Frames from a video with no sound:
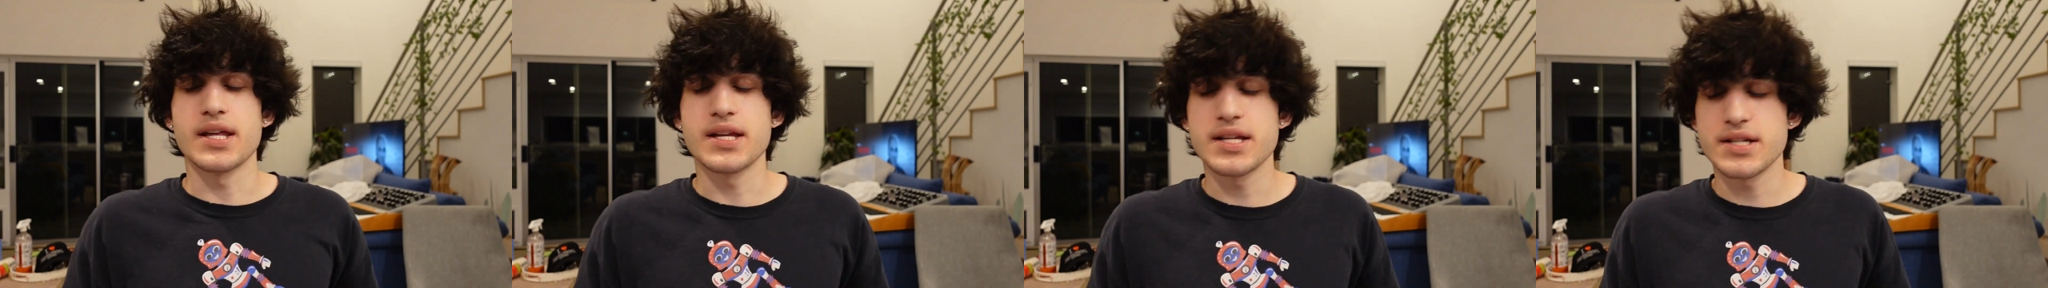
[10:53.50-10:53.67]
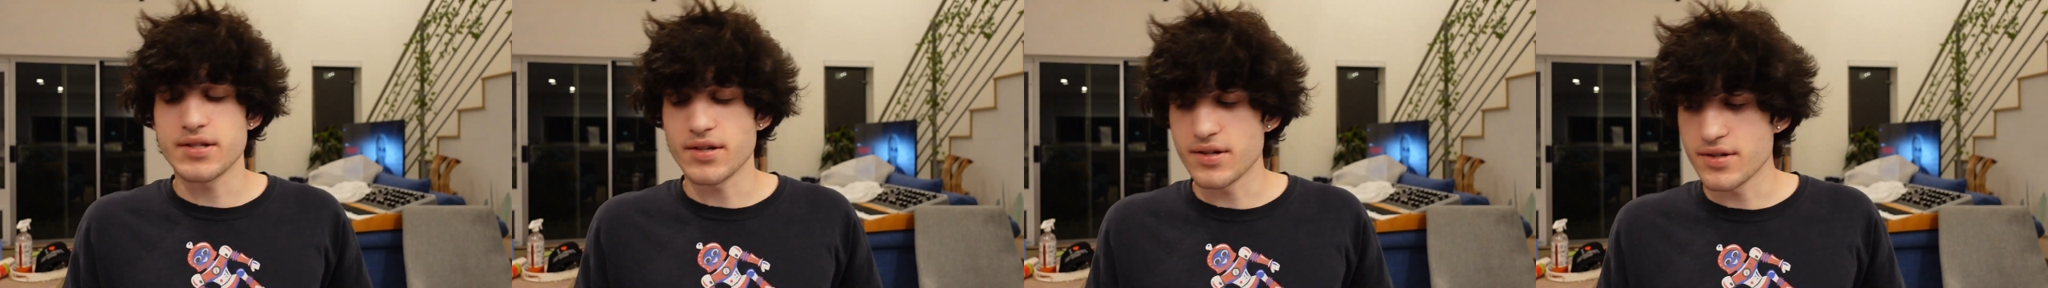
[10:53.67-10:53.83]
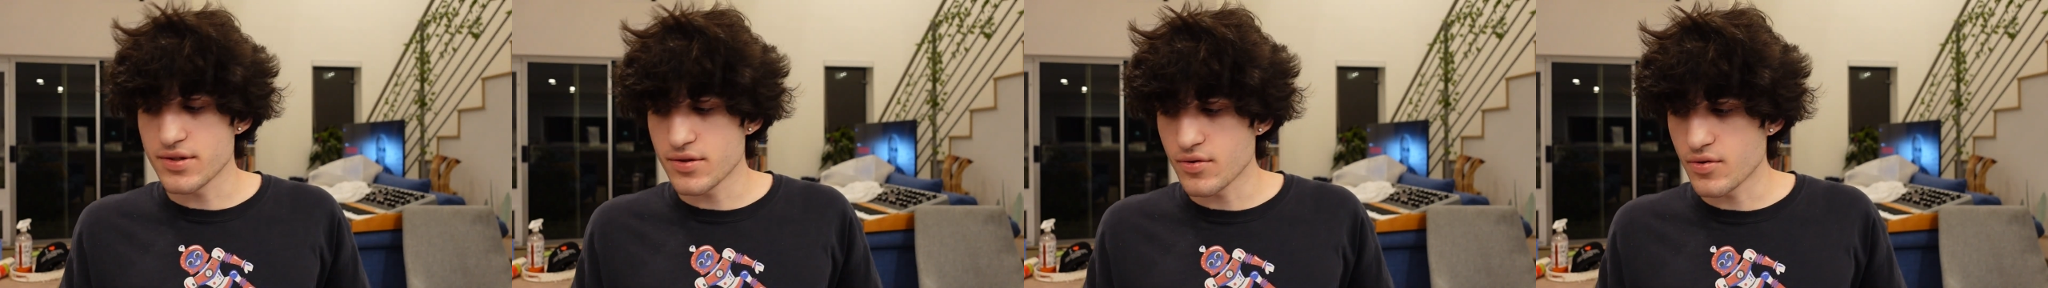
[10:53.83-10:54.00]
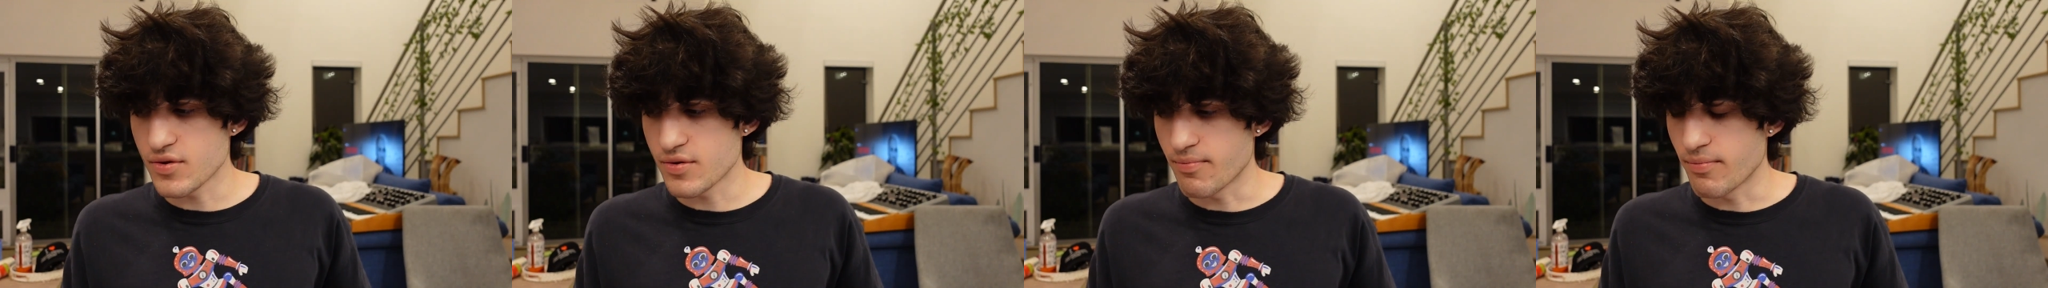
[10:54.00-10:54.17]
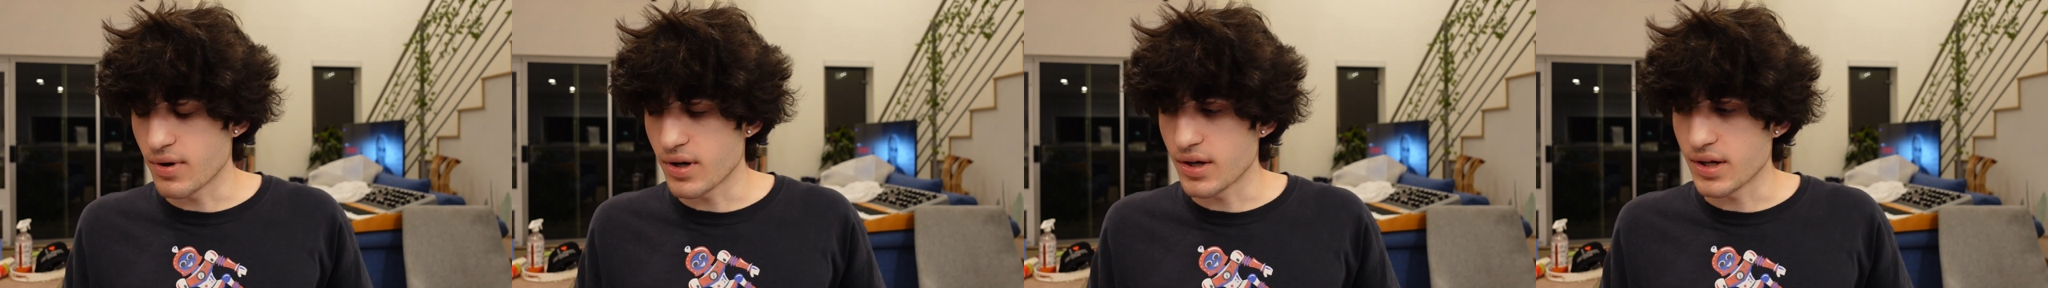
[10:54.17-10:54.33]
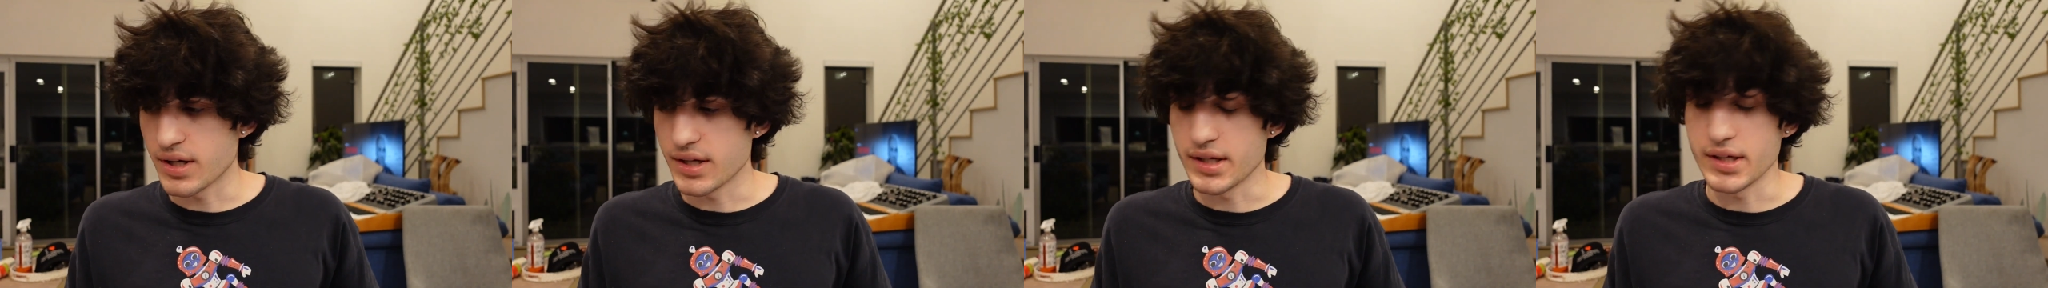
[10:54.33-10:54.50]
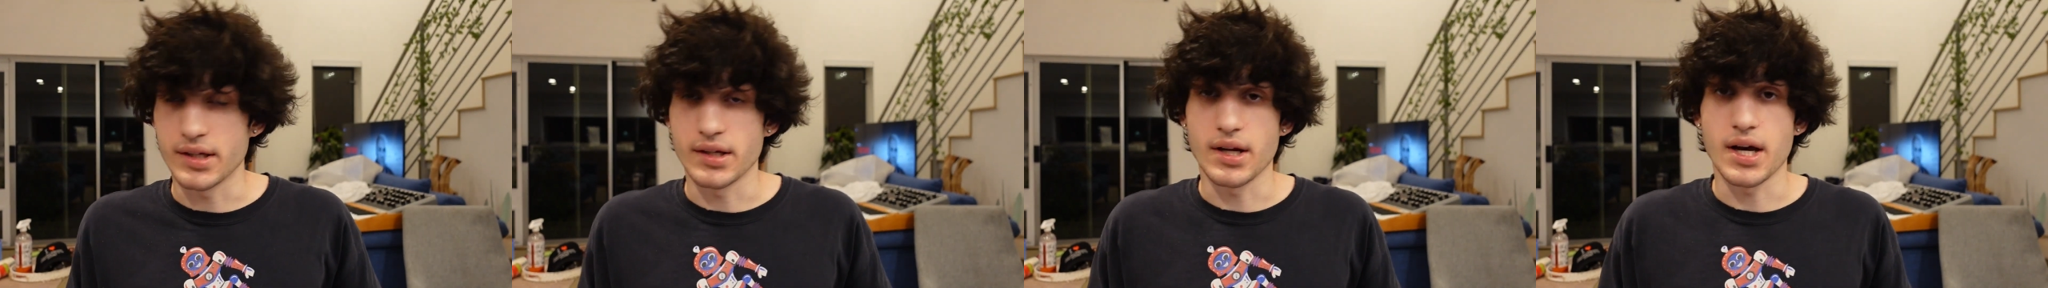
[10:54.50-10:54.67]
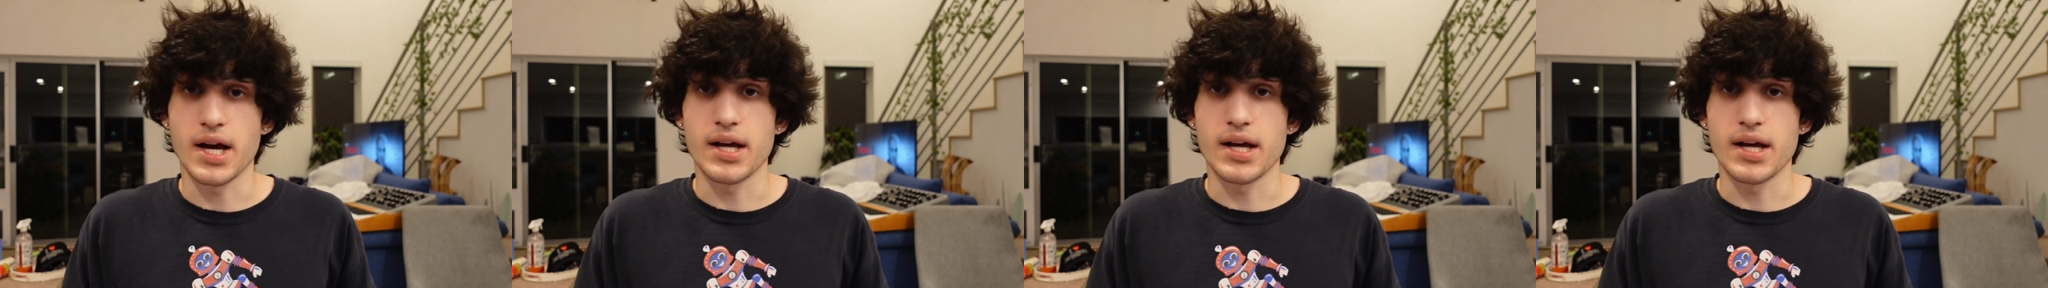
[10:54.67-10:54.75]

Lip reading: then he turns to his boy, and